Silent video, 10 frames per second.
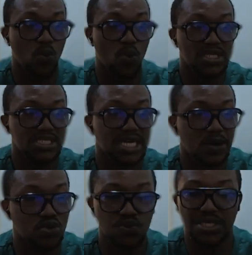what I will
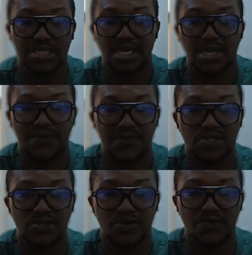do is
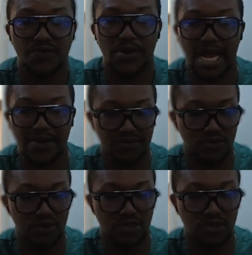first of all we have
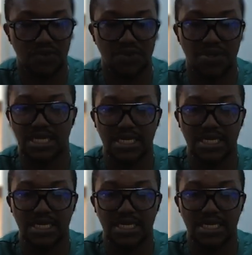to create a